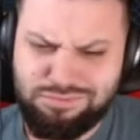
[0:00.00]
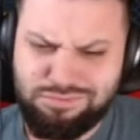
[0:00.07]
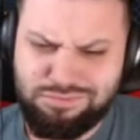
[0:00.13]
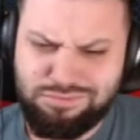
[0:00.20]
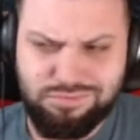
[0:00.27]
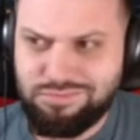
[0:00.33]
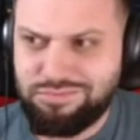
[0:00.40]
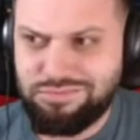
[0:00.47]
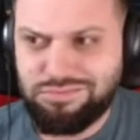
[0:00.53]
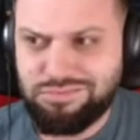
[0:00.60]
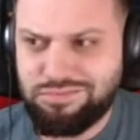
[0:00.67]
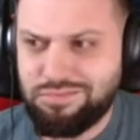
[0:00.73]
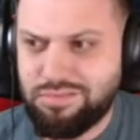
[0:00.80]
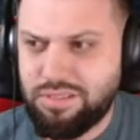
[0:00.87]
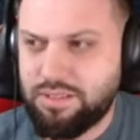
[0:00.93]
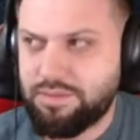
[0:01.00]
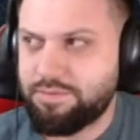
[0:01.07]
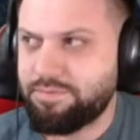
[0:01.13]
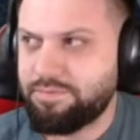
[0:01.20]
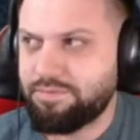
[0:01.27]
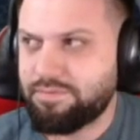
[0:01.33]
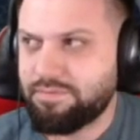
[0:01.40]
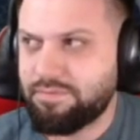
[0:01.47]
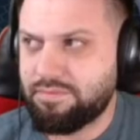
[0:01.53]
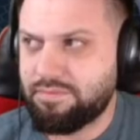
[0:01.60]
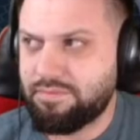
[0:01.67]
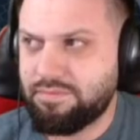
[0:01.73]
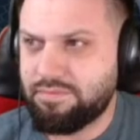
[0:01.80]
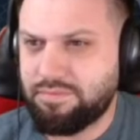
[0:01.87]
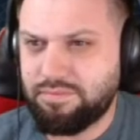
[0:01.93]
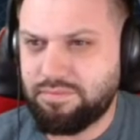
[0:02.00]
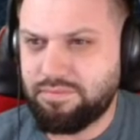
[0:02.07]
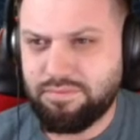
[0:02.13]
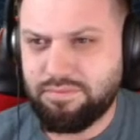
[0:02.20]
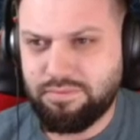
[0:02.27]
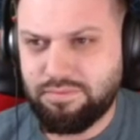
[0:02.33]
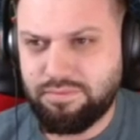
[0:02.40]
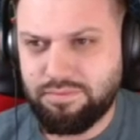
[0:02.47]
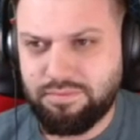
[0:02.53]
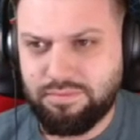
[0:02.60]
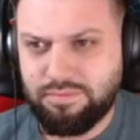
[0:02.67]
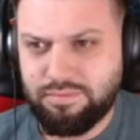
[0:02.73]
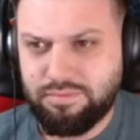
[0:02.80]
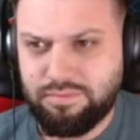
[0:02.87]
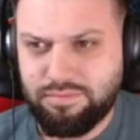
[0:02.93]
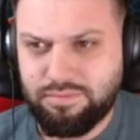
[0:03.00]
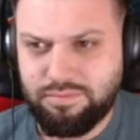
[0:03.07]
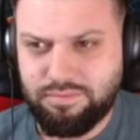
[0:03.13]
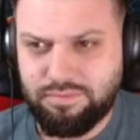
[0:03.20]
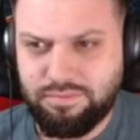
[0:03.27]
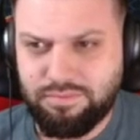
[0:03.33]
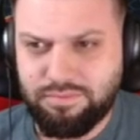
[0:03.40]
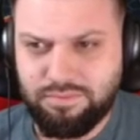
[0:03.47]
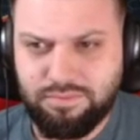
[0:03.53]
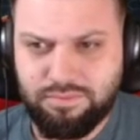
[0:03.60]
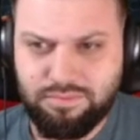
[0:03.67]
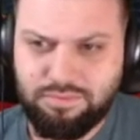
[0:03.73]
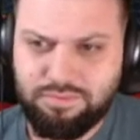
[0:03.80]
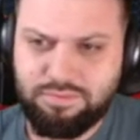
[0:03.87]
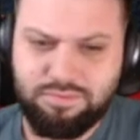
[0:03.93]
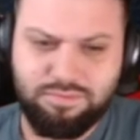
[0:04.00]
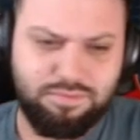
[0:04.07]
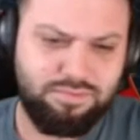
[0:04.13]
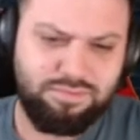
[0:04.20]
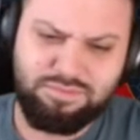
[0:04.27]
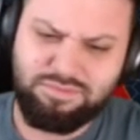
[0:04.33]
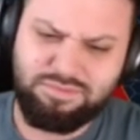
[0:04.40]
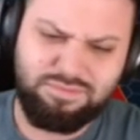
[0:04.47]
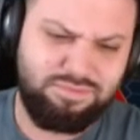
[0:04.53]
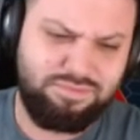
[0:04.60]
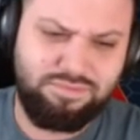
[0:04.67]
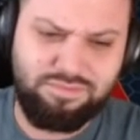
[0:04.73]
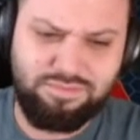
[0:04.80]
The person shown says nothing.